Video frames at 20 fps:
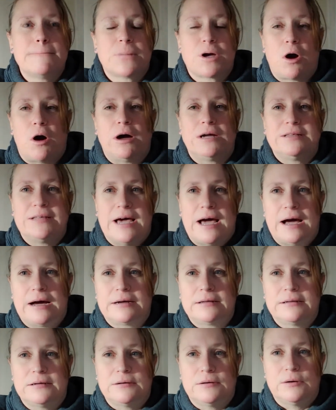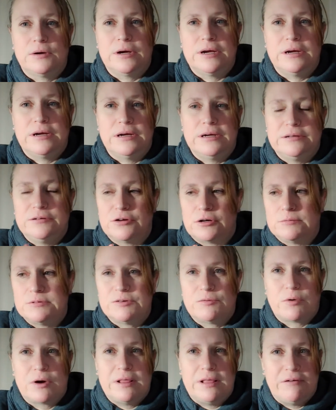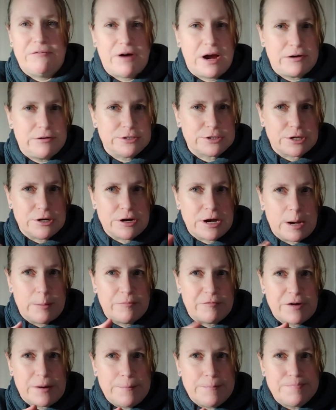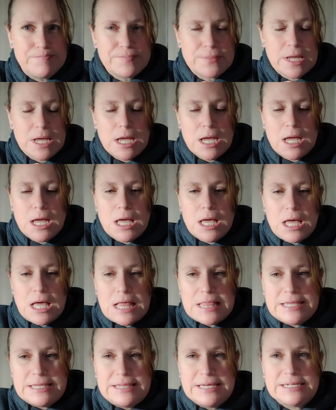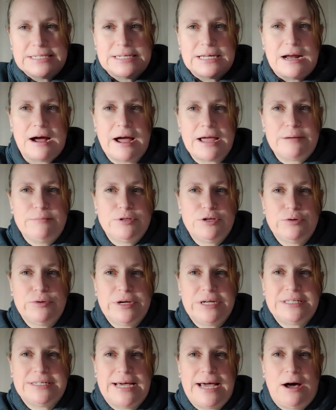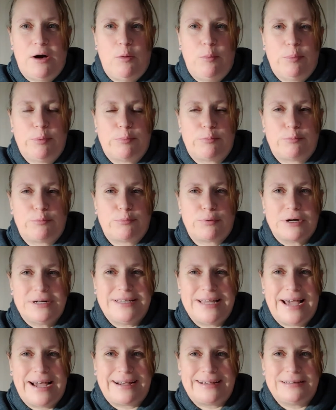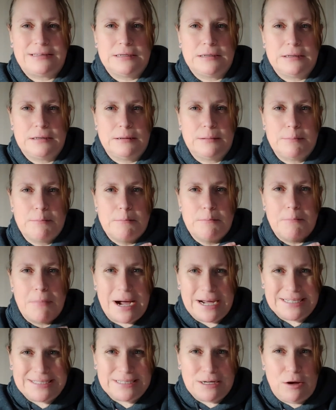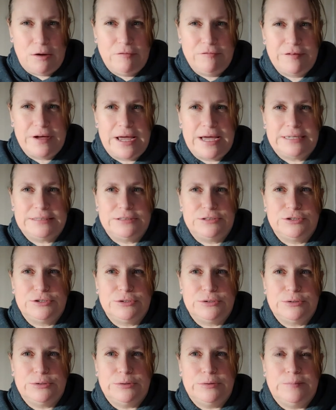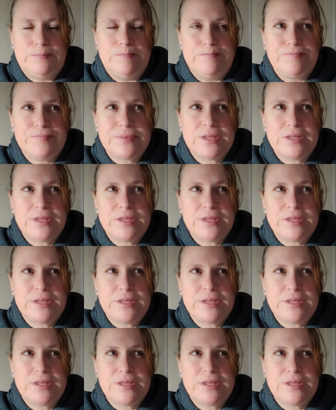contact in terms of where that virus could come from. The things that I am doing to help protect myself and to